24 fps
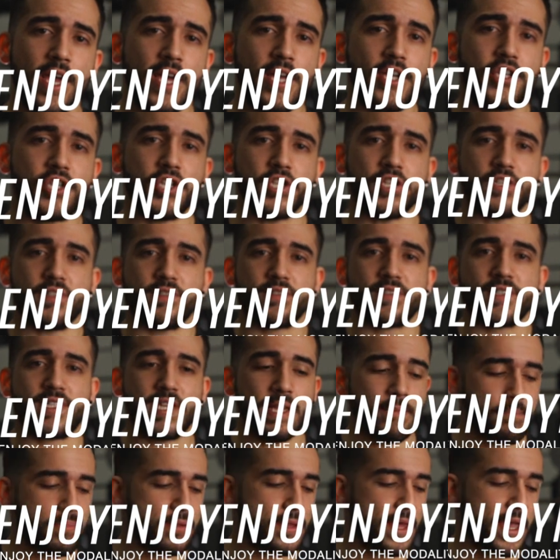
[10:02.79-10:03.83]
just
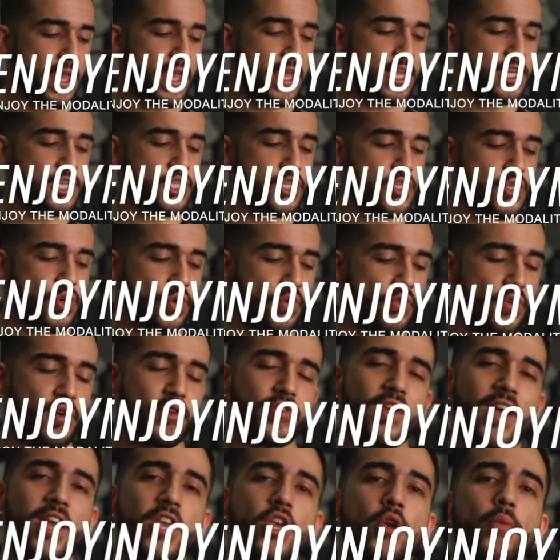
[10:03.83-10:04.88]
simply
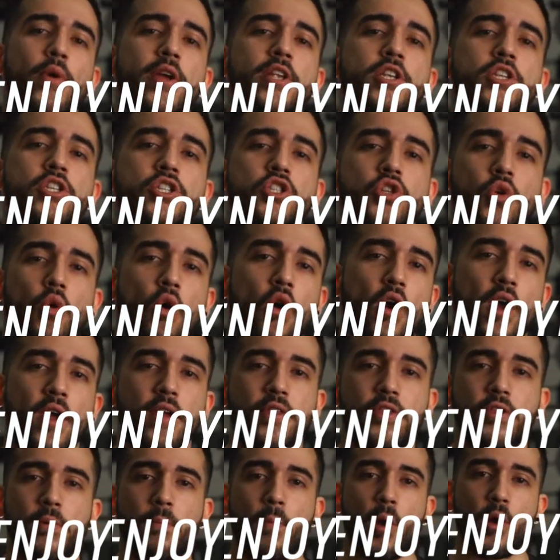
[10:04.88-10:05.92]
ensuring that you
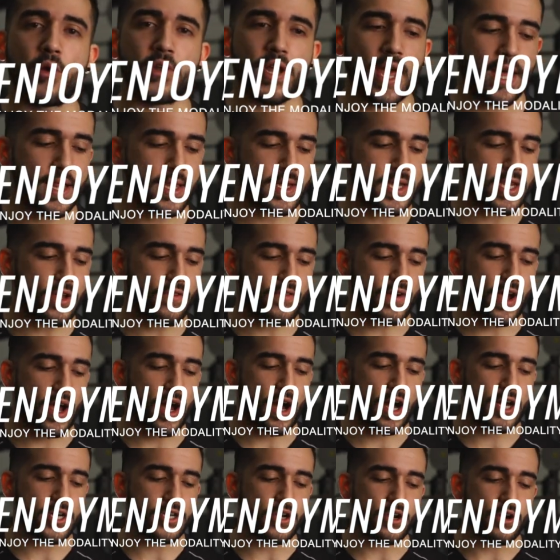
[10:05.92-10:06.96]
enjoy the modality of
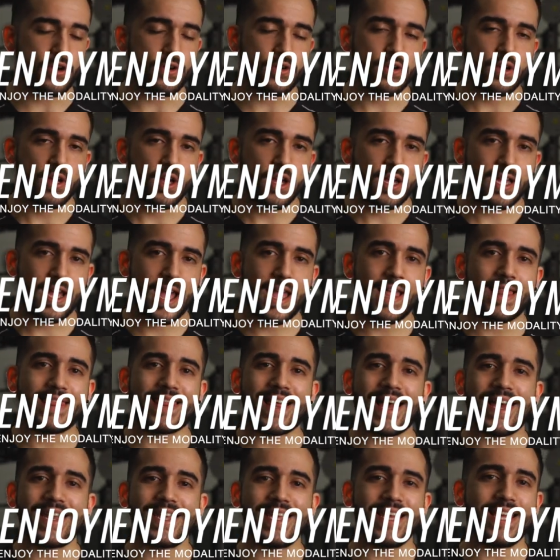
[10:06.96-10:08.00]
cardio. Okay,
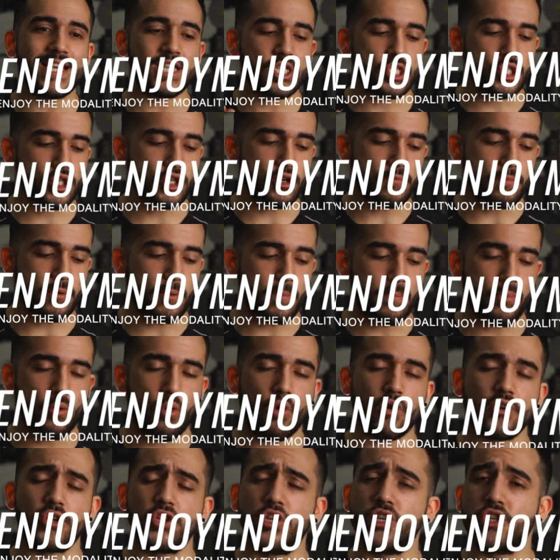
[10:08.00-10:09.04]
that is super
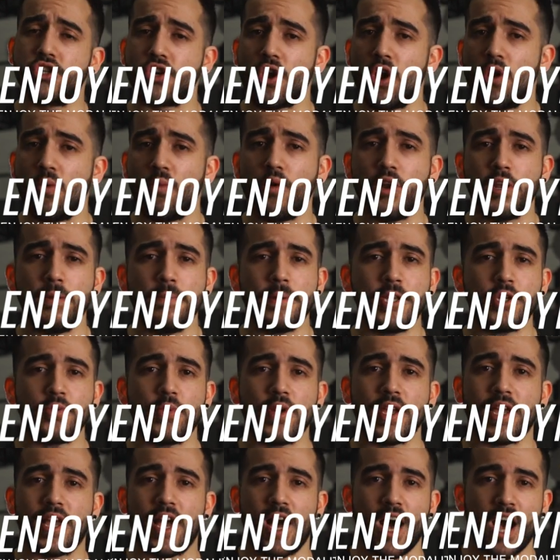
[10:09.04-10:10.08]
important. You don't want to be
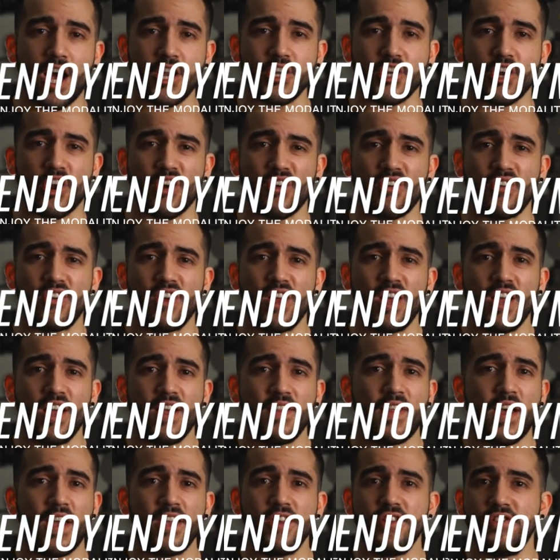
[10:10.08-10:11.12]
doing cardio
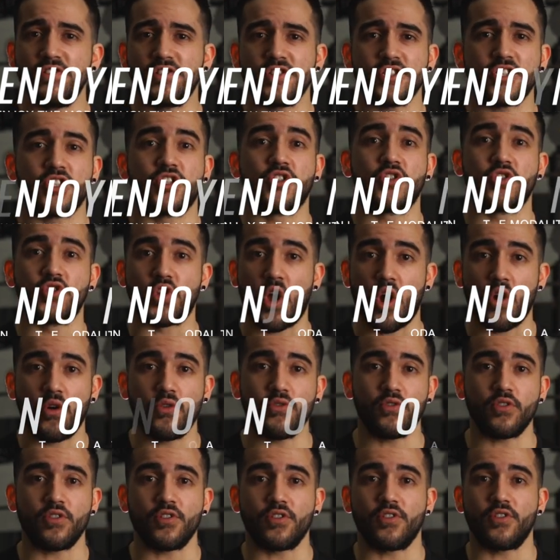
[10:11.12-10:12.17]
that you just
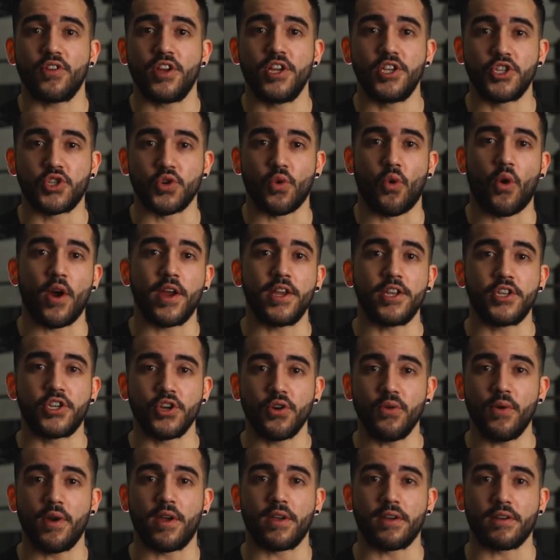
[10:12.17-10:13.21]
don't enjoy
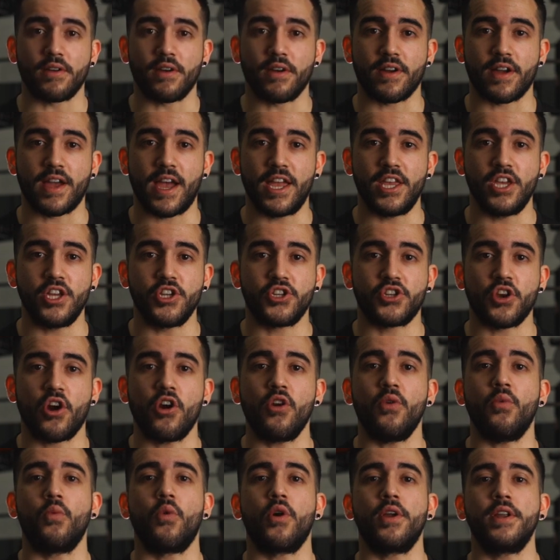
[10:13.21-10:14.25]
doing. Okay, you
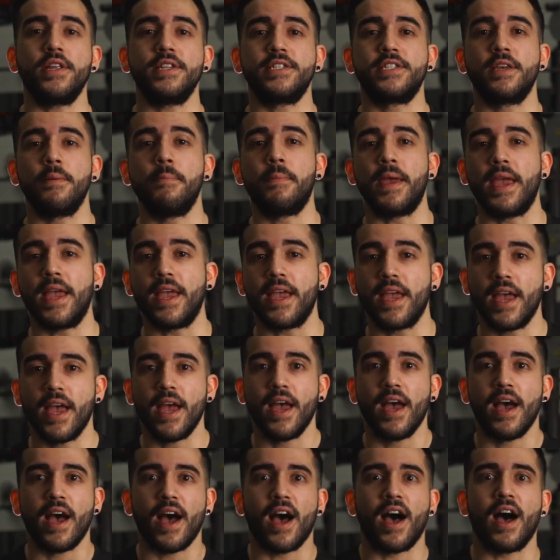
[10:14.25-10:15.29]
don't want it to be
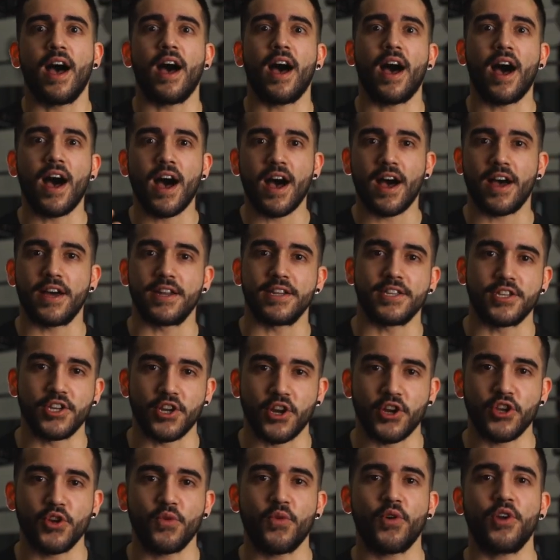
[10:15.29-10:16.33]
hard. You
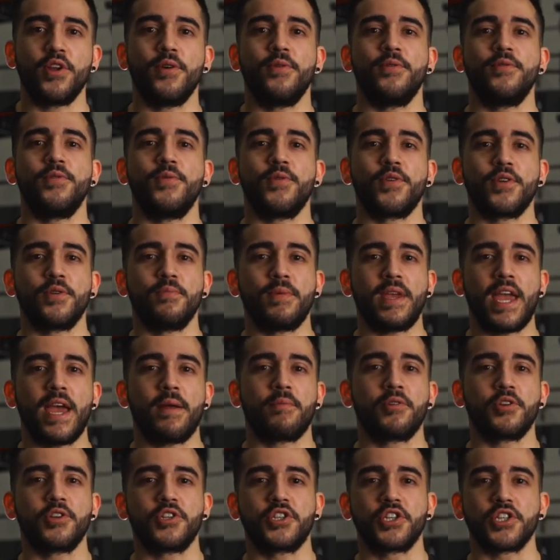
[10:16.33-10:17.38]
know, you want to be
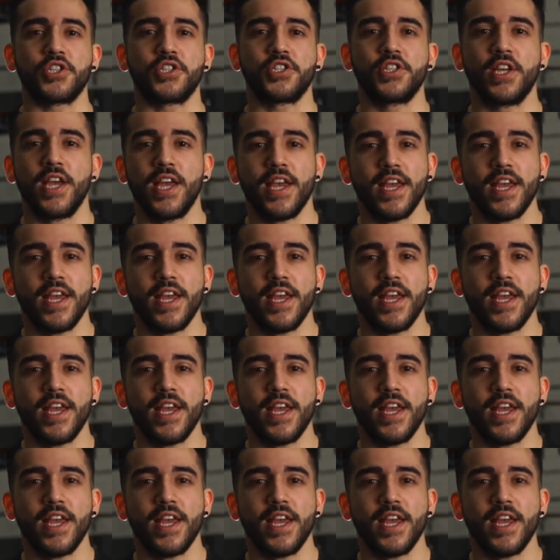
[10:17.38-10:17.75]
able to just